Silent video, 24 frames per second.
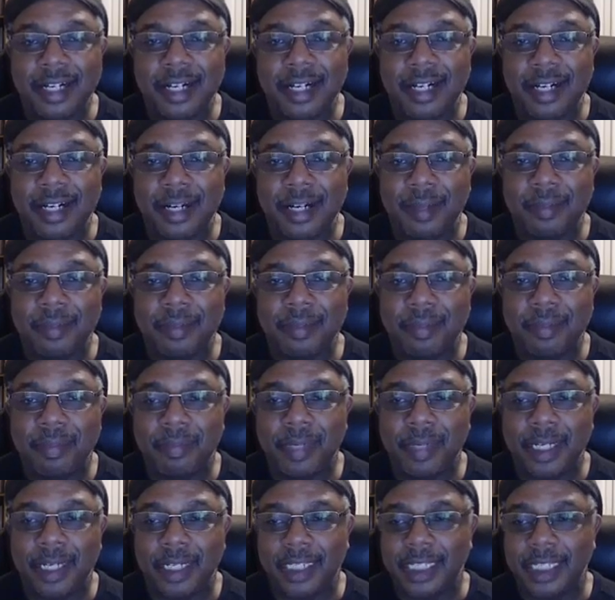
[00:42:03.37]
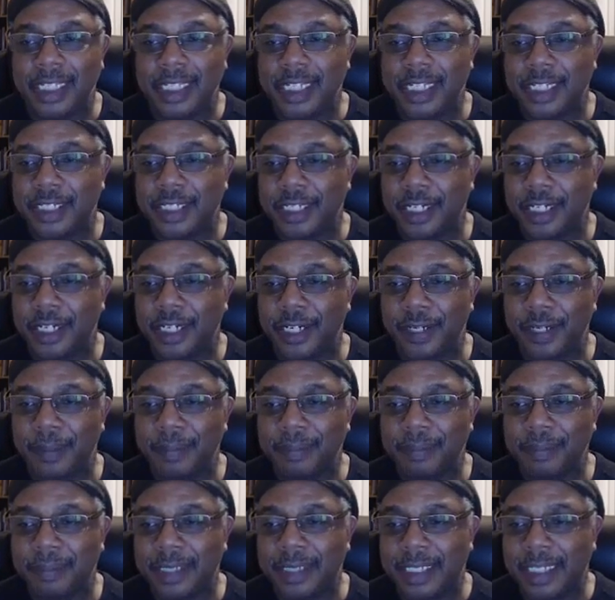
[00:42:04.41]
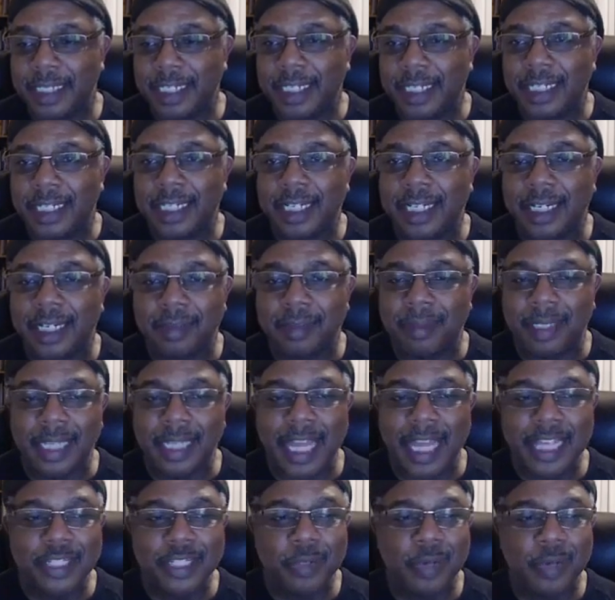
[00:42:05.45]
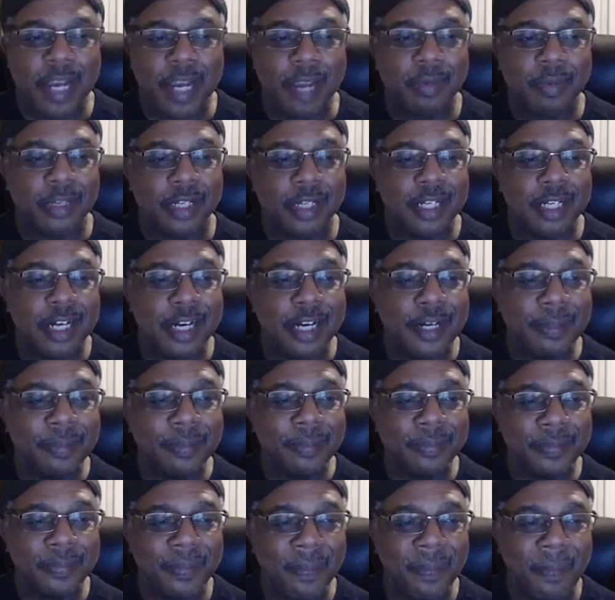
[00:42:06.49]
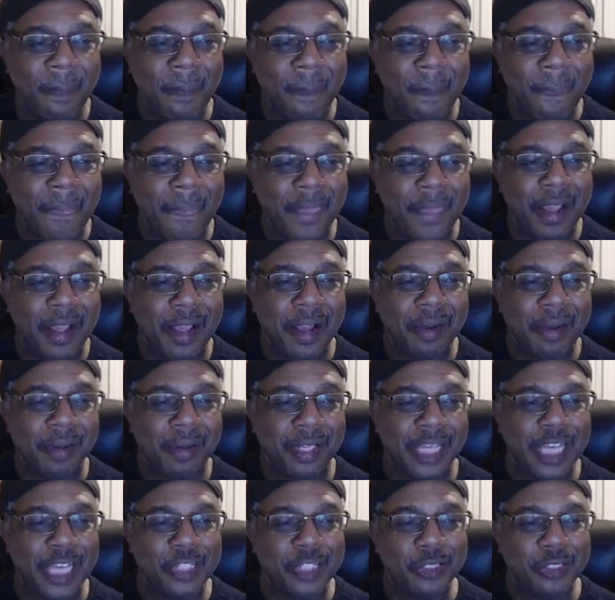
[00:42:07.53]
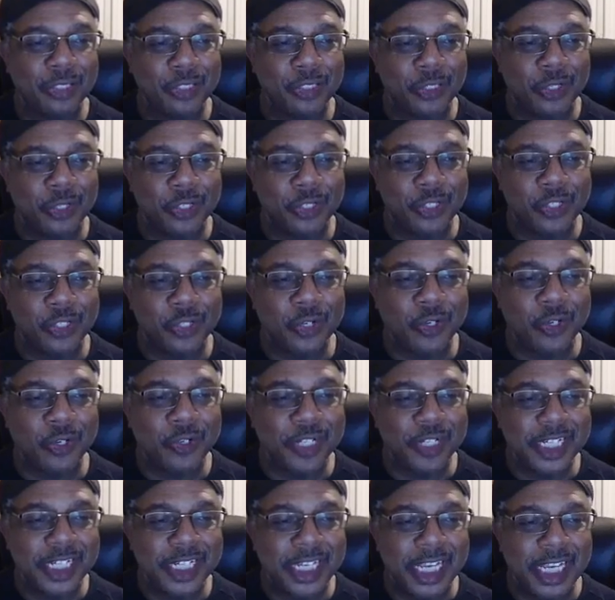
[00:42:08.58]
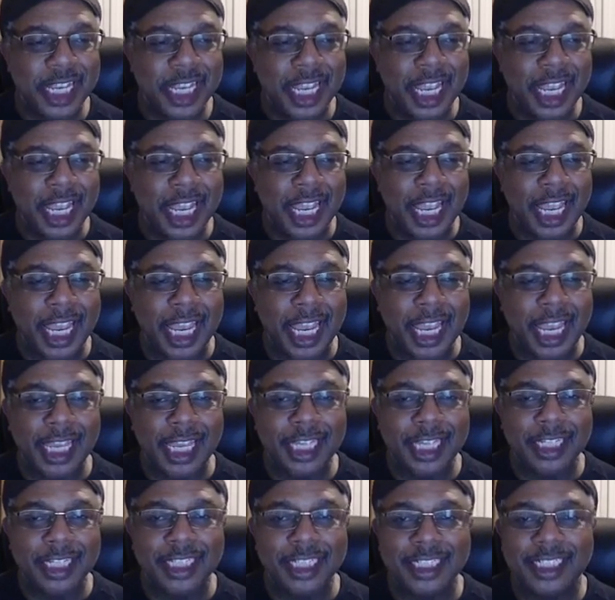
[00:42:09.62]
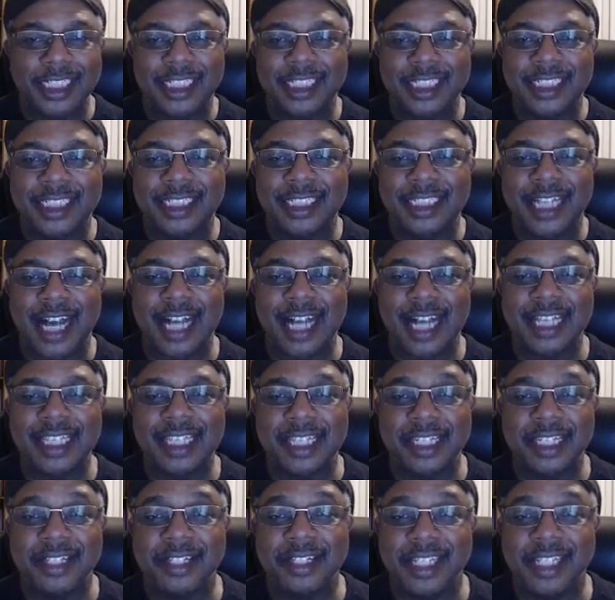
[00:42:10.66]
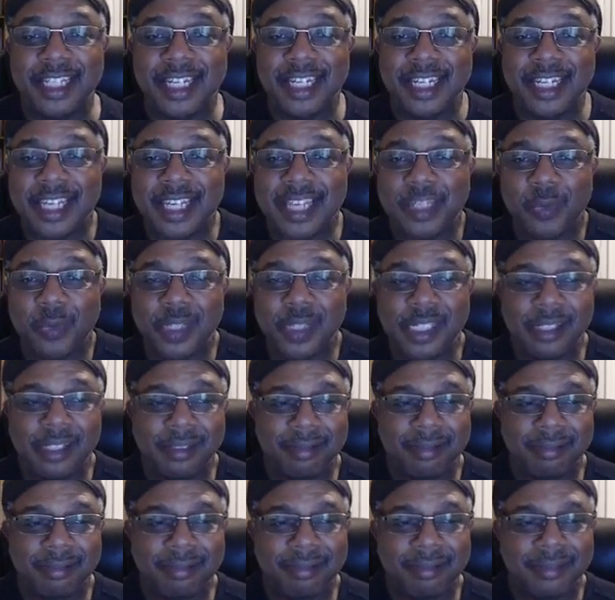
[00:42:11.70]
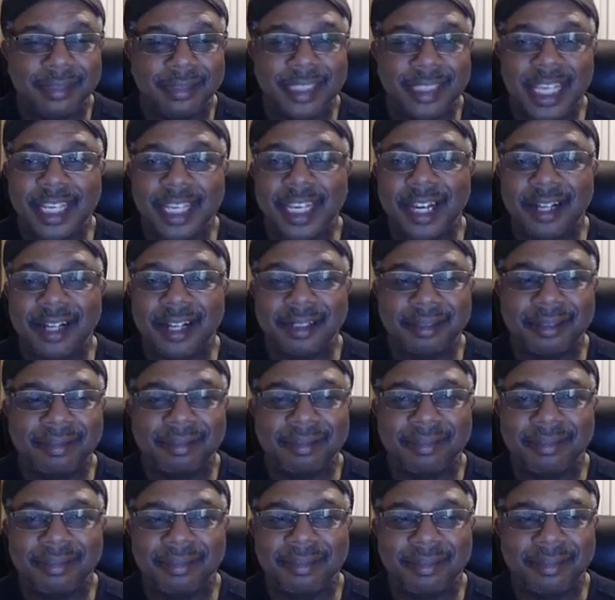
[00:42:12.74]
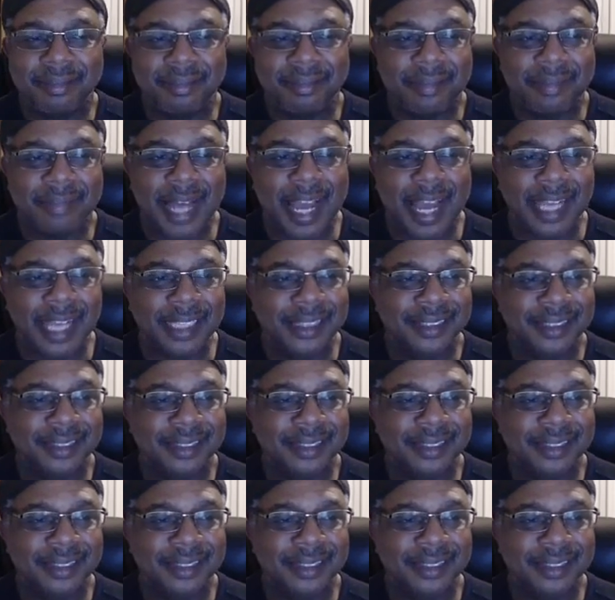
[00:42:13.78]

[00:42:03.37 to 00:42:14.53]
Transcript: But again, glad you were able to come. Glad you enjoyed the story, and I'll see you again next week. Take care. Bye.